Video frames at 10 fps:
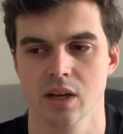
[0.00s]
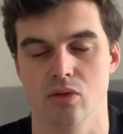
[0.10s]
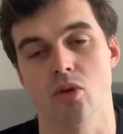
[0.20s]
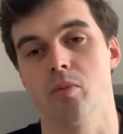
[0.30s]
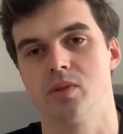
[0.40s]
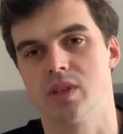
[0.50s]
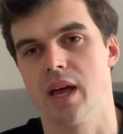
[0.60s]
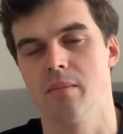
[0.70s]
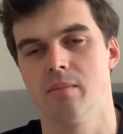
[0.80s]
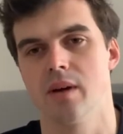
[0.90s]
groups
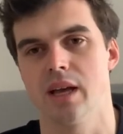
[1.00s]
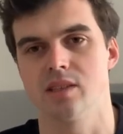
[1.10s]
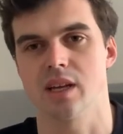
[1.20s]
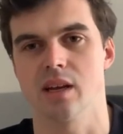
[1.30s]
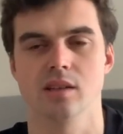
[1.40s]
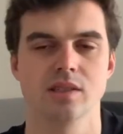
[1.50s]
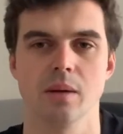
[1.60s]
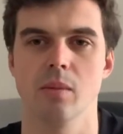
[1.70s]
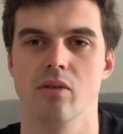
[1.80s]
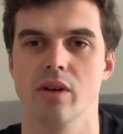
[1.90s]
them as they are
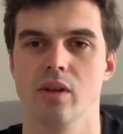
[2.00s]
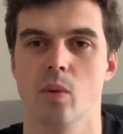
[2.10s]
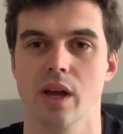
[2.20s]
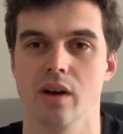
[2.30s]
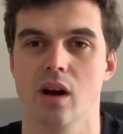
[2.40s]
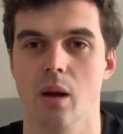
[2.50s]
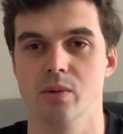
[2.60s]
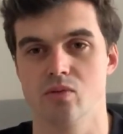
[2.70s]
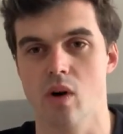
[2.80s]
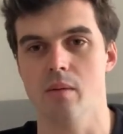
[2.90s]
similar in the way the
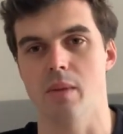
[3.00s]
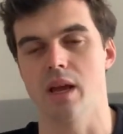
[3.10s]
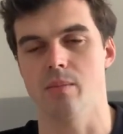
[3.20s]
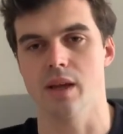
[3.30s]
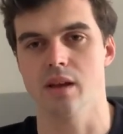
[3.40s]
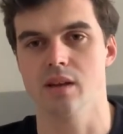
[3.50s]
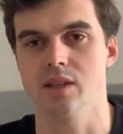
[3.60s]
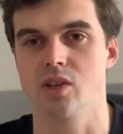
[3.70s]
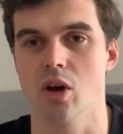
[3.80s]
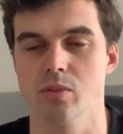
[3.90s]
clubs run, maybe in
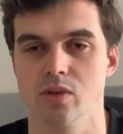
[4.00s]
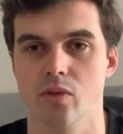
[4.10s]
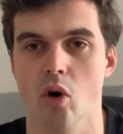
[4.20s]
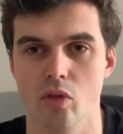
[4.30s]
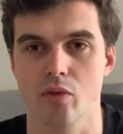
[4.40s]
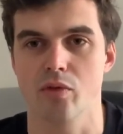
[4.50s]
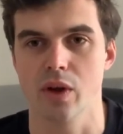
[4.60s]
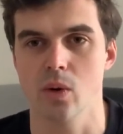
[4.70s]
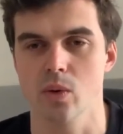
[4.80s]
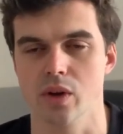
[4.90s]
terms of on the
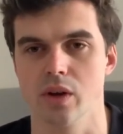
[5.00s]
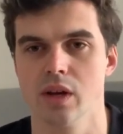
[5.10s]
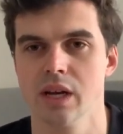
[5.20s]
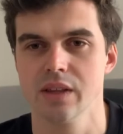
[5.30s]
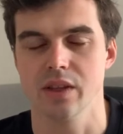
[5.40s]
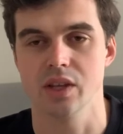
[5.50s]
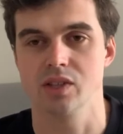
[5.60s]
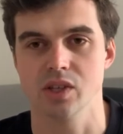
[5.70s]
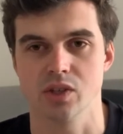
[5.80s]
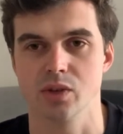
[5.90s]
field and the
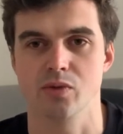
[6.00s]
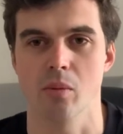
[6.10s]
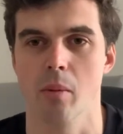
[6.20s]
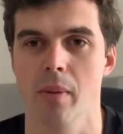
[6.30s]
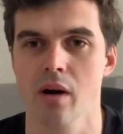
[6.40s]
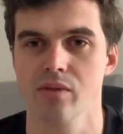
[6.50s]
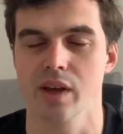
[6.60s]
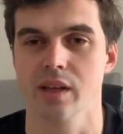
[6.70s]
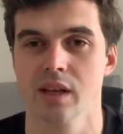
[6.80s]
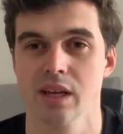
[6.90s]
decisions from above.
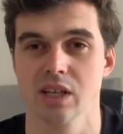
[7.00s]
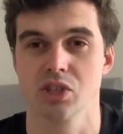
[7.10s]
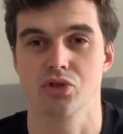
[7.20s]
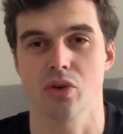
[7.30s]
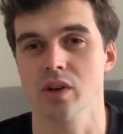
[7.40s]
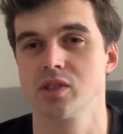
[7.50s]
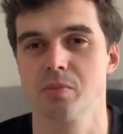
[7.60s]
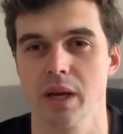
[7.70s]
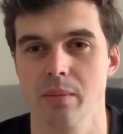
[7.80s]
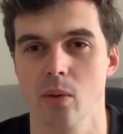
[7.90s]
They trust
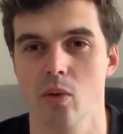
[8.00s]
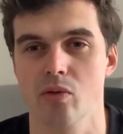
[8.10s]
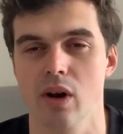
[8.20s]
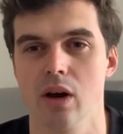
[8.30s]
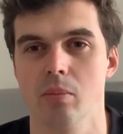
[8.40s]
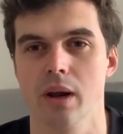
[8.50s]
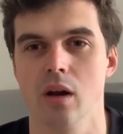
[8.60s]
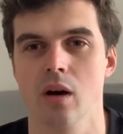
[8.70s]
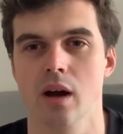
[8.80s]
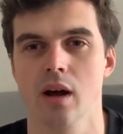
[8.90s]
people for a little bit
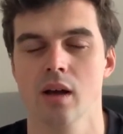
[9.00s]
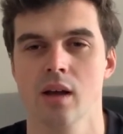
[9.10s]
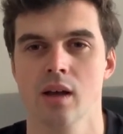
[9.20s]
longer.